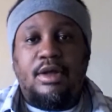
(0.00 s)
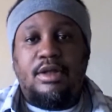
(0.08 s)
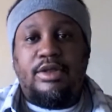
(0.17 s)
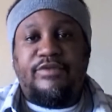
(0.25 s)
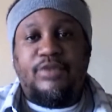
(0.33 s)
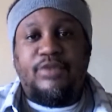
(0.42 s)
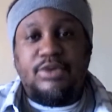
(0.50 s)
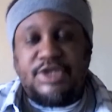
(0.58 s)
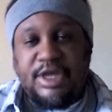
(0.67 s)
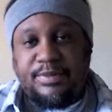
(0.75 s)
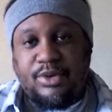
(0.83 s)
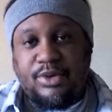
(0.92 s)
the food
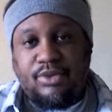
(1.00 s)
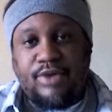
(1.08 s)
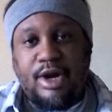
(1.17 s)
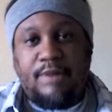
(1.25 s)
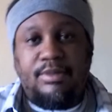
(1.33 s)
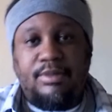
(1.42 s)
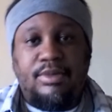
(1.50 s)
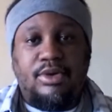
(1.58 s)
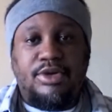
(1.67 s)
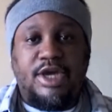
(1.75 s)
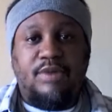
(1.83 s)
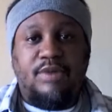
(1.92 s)
stamp program, okay,